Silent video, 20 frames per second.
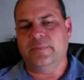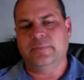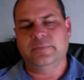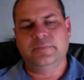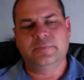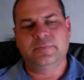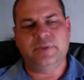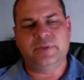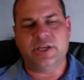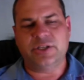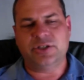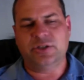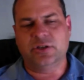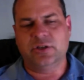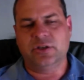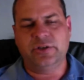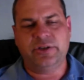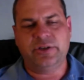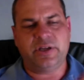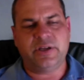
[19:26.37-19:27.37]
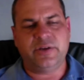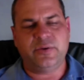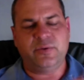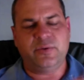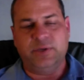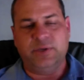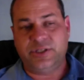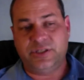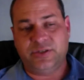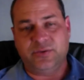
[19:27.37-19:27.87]
National Luna,
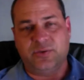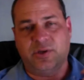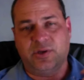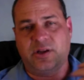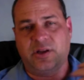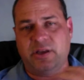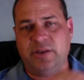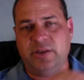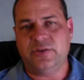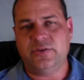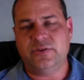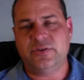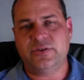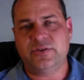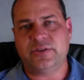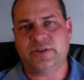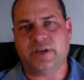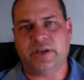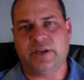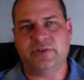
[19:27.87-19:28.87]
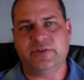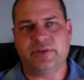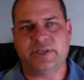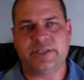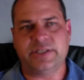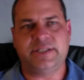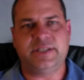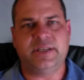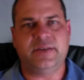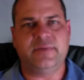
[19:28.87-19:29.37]
which is what I use, I
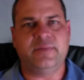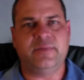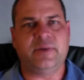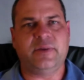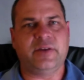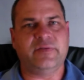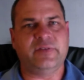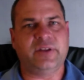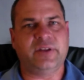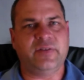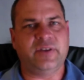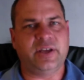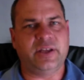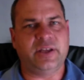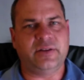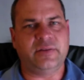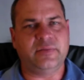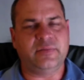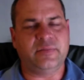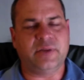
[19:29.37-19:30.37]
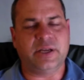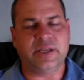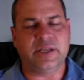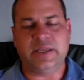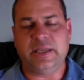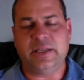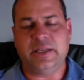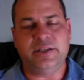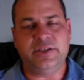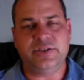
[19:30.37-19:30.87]
trust them. I've never had
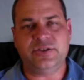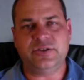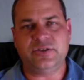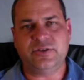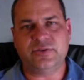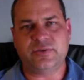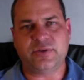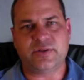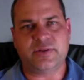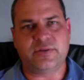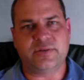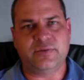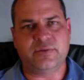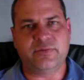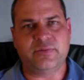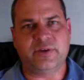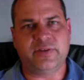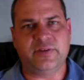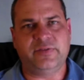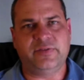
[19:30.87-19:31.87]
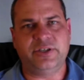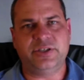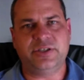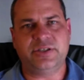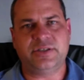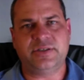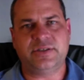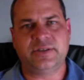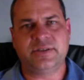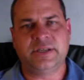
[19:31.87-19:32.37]
any issues with my
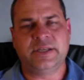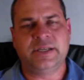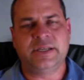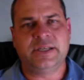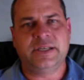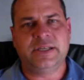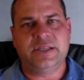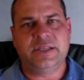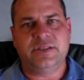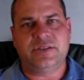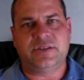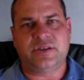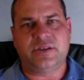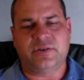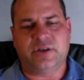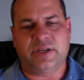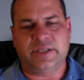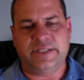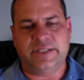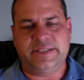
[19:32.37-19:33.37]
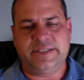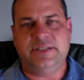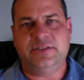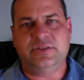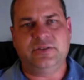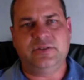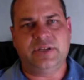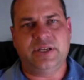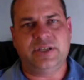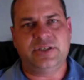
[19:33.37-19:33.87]
fridges, so I stick to
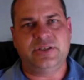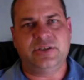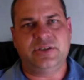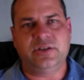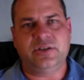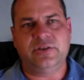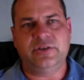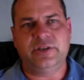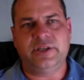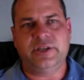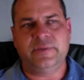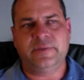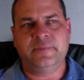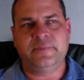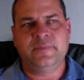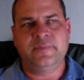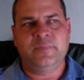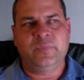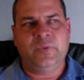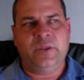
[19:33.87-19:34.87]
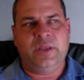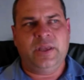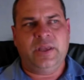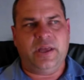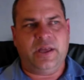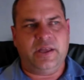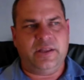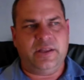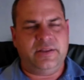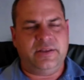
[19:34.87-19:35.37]
National Luna.
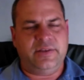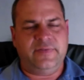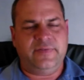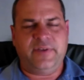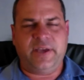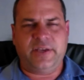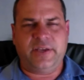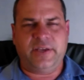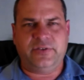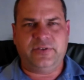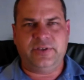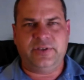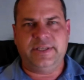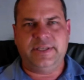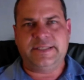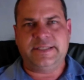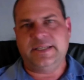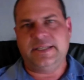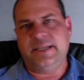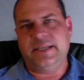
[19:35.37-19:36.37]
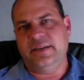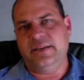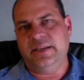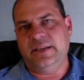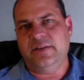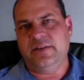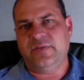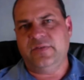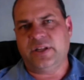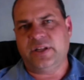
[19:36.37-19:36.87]
Their factory is in
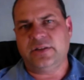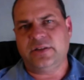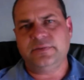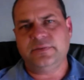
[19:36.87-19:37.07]
Edenvale,